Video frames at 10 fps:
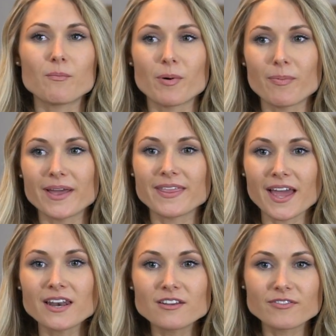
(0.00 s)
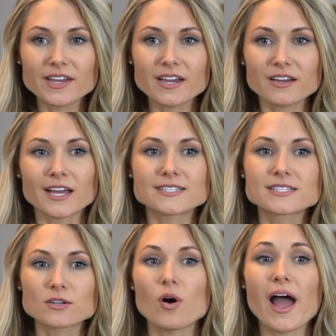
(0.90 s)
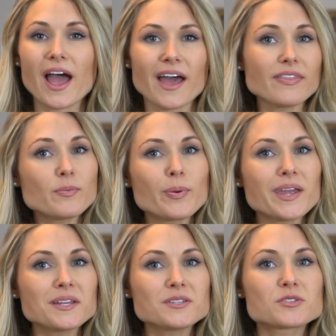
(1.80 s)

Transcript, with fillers: but by the end of it, I still had the pain.